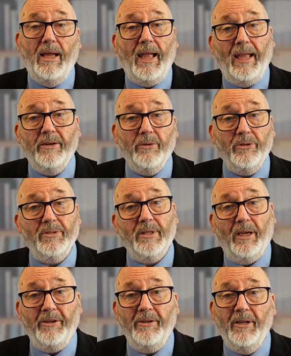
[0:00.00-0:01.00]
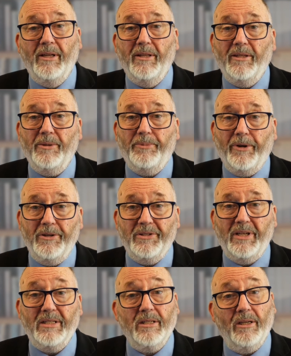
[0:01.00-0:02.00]
and also the
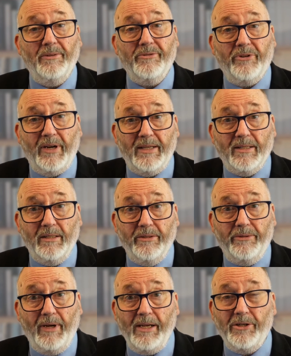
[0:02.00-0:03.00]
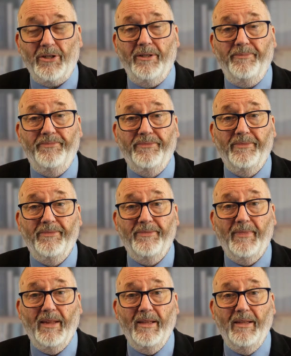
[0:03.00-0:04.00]
process of transliteration.
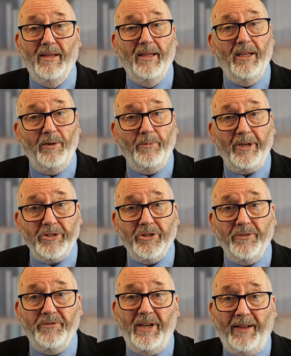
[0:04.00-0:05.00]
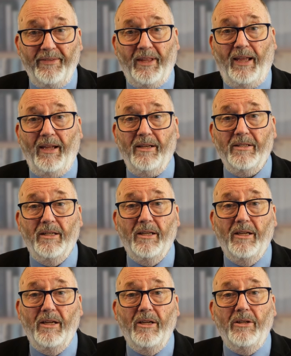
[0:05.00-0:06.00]
And once you've done that,
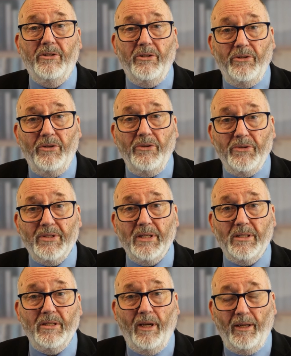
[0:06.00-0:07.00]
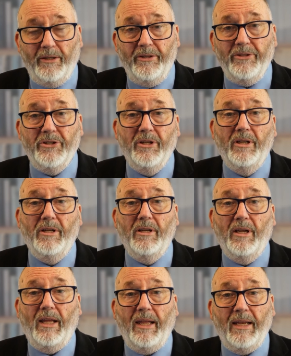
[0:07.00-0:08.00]
to use this knowledge
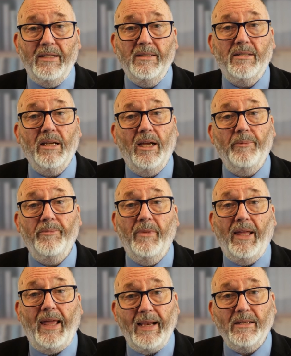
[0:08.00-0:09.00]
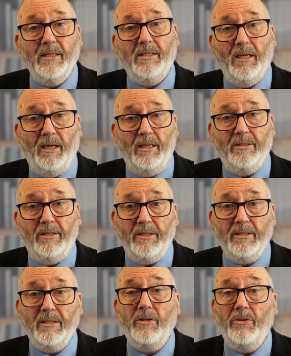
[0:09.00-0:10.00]
in some
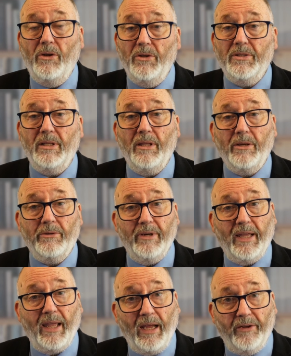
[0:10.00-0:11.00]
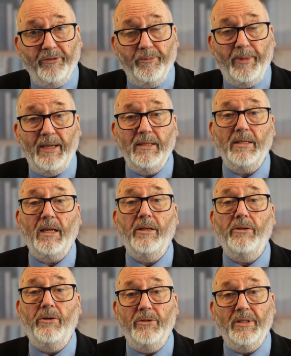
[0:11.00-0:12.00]
exercises using the Greek alphabet
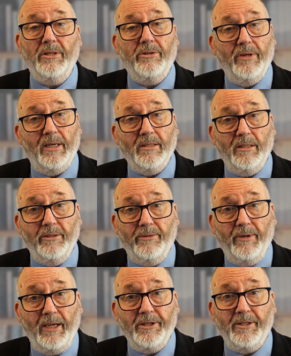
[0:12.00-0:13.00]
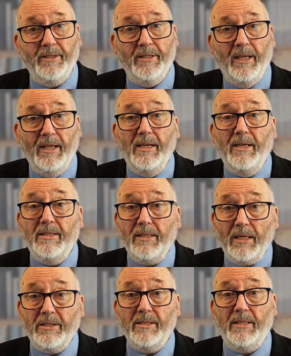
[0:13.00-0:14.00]
and using transliteration,
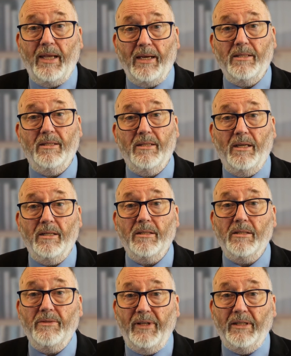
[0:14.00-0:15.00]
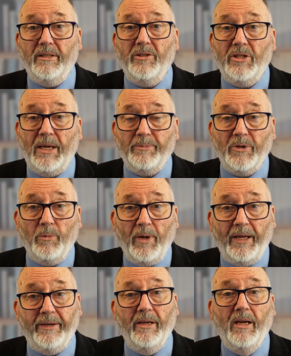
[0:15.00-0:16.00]
such as the exercises found in Chapter
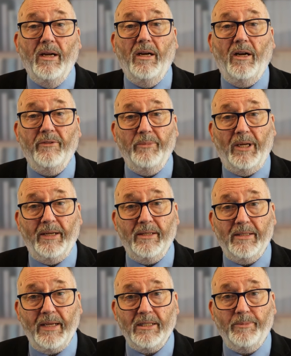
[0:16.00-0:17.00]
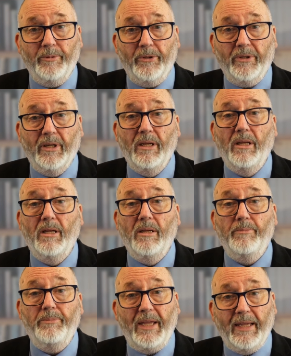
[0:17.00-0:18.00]
one of my textbook,
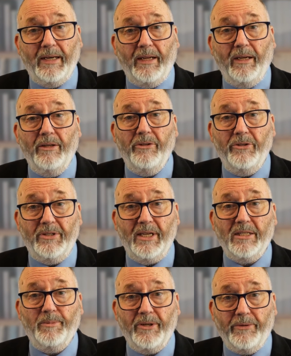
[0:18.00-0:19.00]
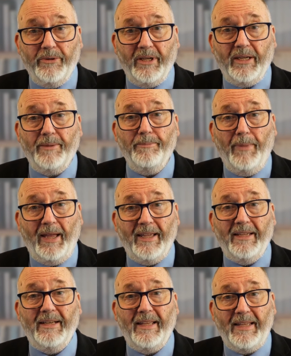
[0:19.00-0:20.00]
Beginning New Testament Greek
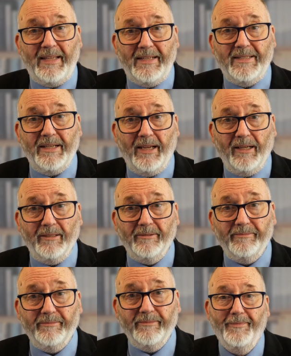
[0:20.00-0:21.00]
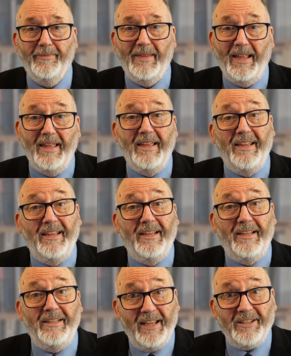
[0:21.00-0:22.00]
Made Easier.
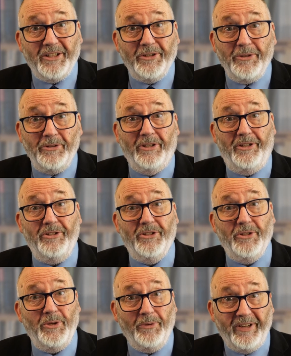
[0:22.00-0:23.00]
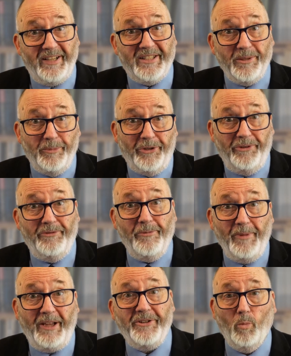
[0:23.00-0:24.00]
Now, to do this, you'll need some more
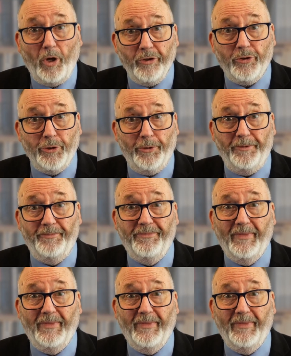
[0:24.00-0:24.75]
information, won't you?